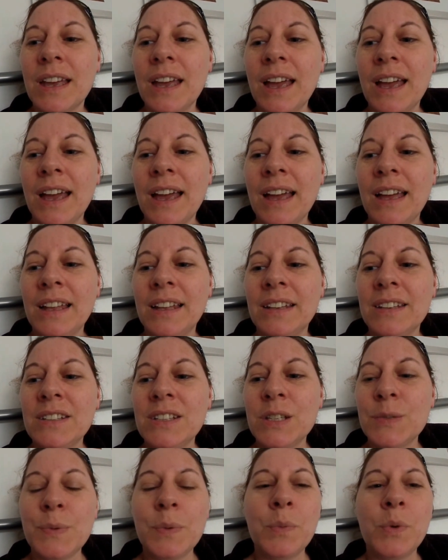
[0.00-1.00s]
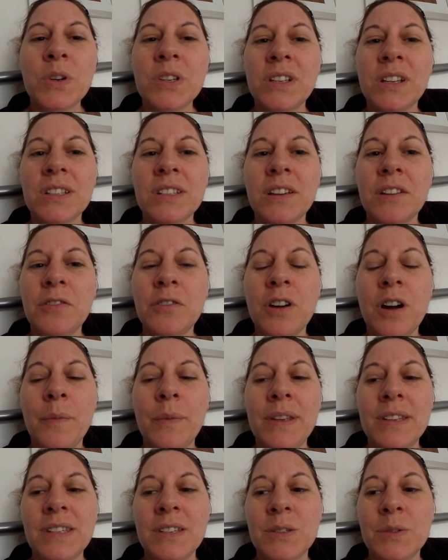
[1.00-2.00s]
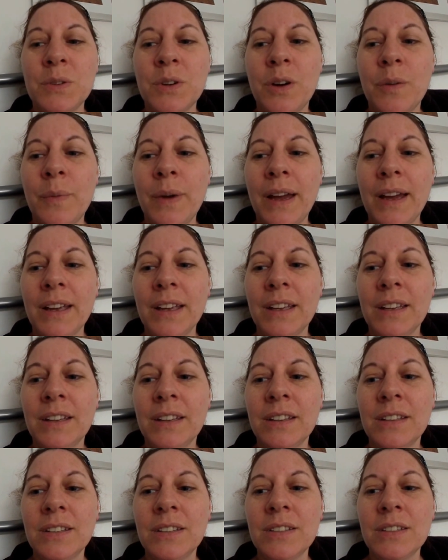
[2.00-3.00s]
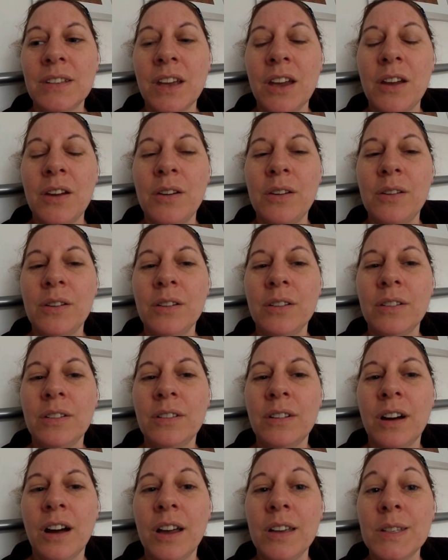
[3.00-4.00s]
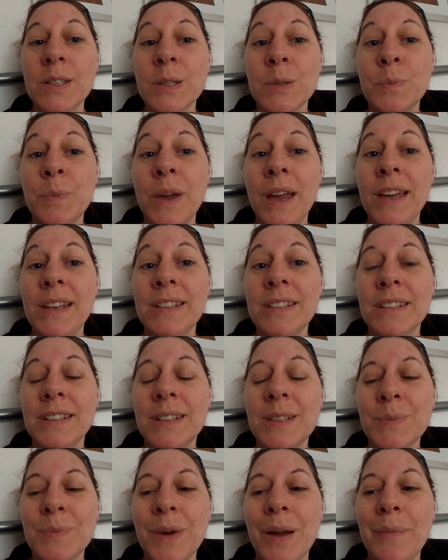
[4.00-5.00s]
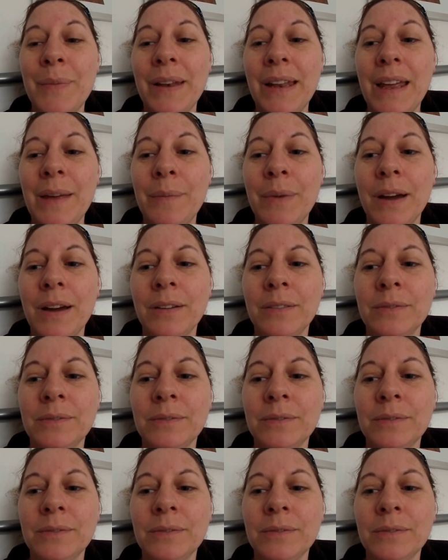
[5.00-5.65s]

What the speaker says: and she's been washing herself quite a bit since we got back. So I suspect this might be labour.